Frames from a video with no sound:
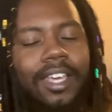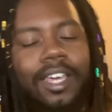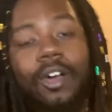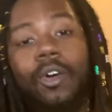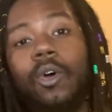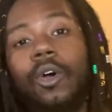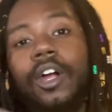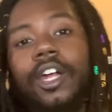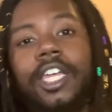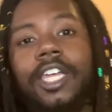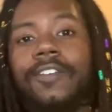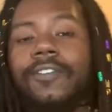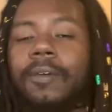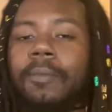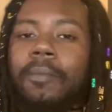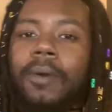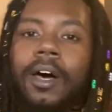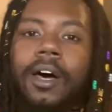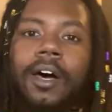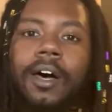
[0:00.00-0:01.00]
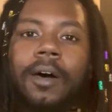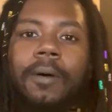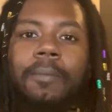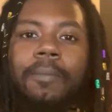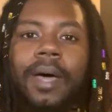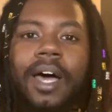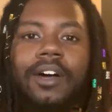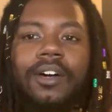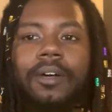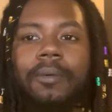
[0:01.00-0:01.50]
Or even
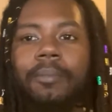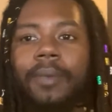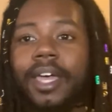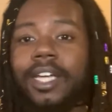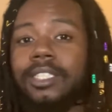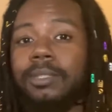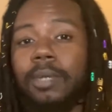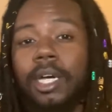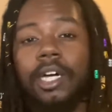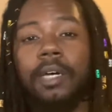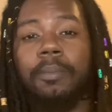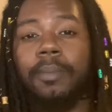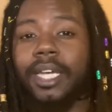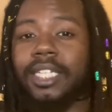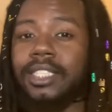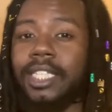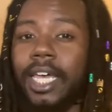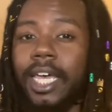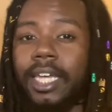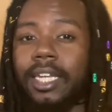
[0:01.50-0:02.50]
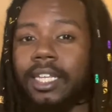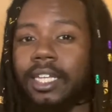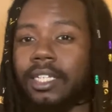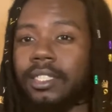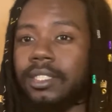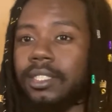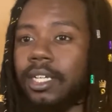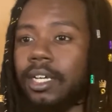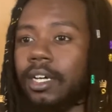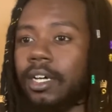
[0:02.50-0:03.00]
Malcolm X. Malcolm X had
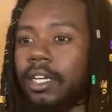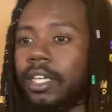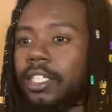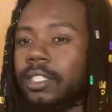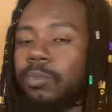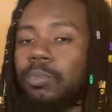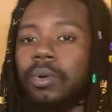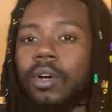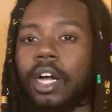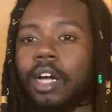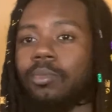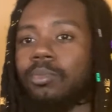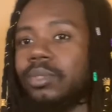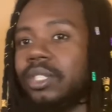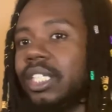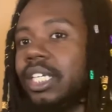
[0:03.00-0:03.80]
his problems.